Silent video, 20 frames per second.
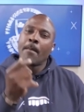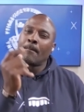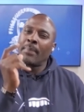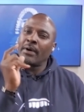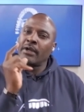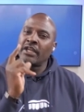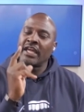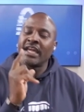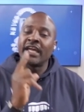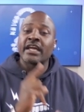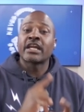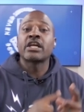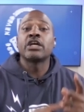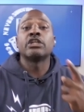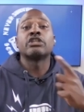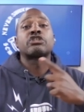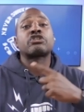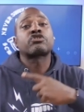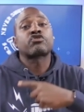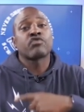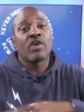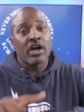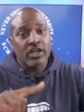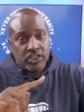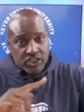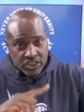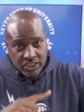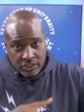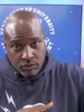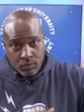But in
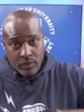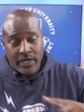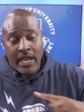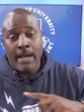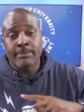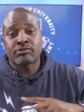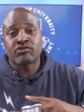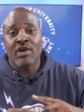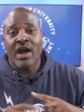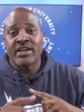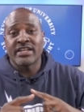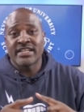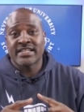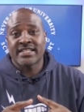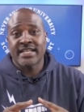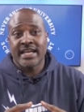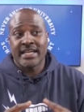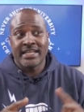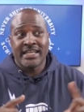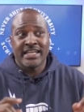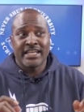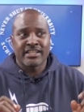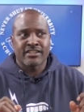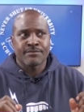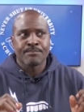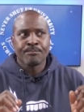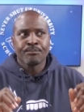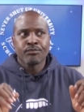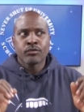construction, what I'm trying to say is,